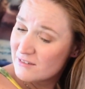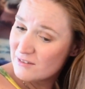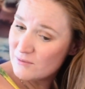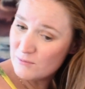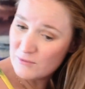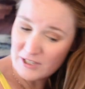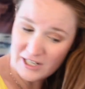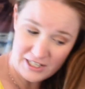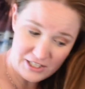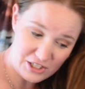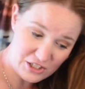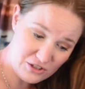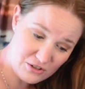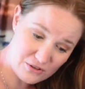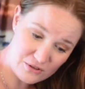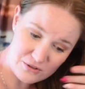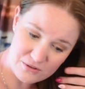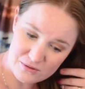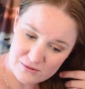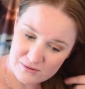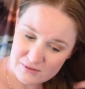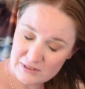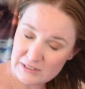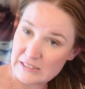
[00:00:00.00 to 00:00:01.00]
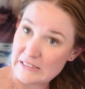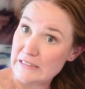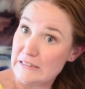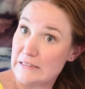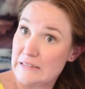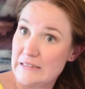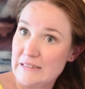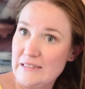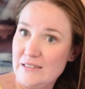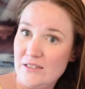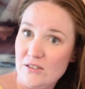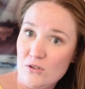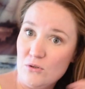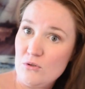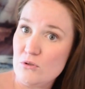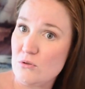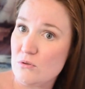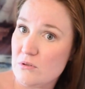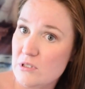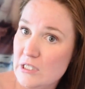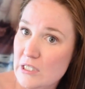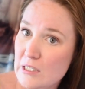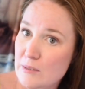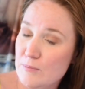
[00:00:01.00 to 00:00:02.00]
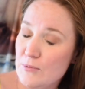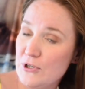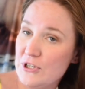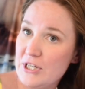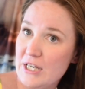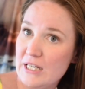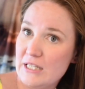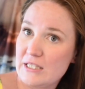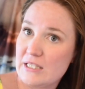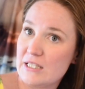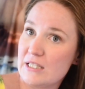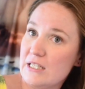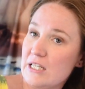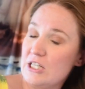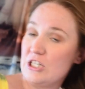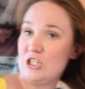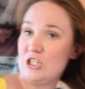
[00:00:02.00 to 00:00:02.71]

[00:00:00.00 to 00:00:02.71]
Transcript: When I do, I don't use heat protectant. I